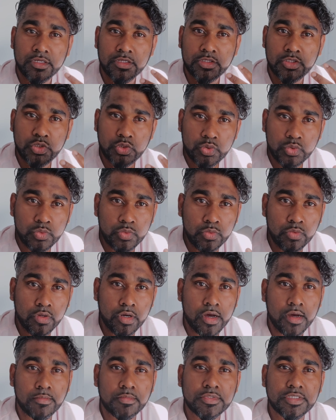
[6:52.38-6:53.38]
Two
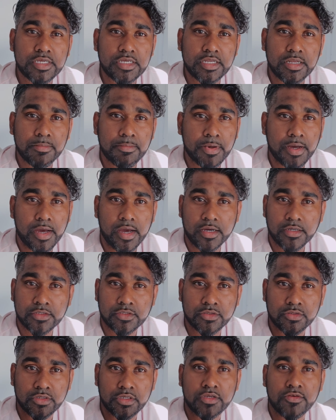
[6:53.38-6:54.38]
comes in a pack,
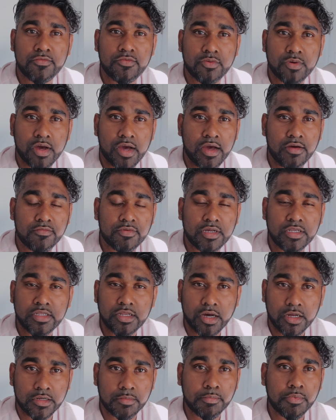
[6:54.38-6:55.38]
so if you have
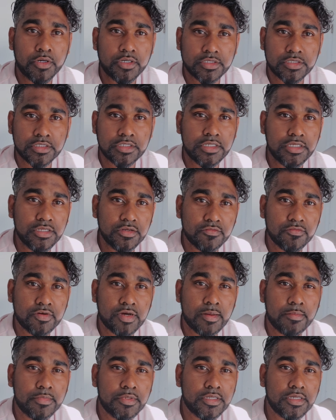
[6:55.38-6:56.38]
another person in your
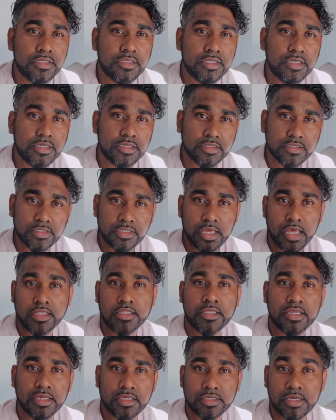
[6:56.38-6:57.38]
family, they could
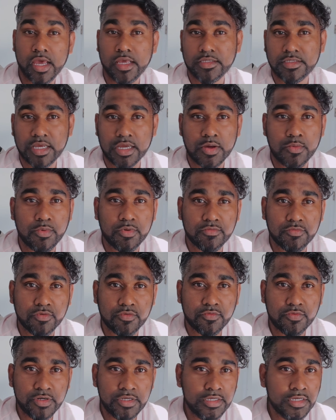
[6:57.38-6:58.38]
get the second one for
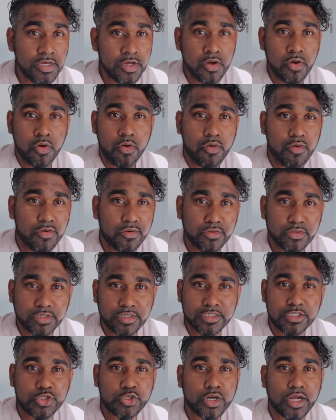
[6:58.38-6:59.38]
free, or you
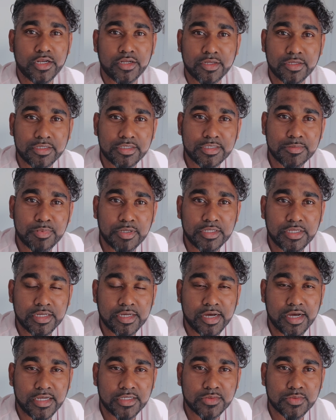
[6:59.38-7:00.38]
can try to split the
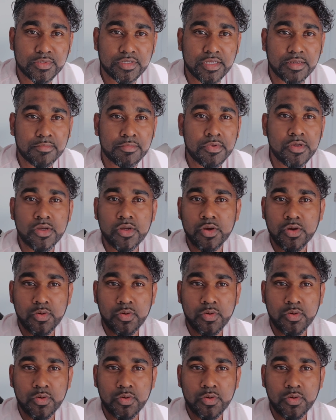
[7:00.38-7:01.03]
cost with them.